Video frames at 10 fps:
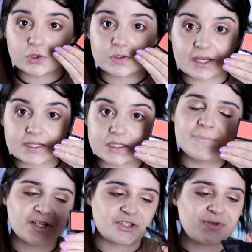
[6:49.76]
to use this
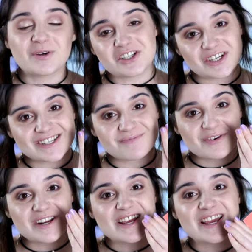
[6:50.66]
blush, which is
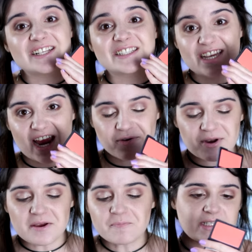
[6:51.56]
pretty
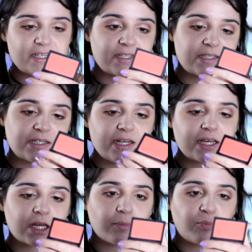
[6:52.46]
scary. It's this
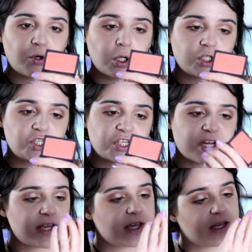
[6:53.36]
sleek blush
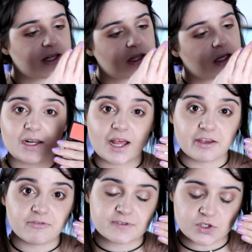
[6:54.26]
in
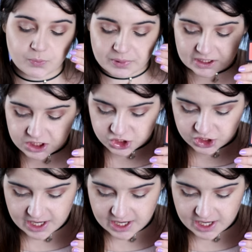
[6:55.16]
Life's a Peach,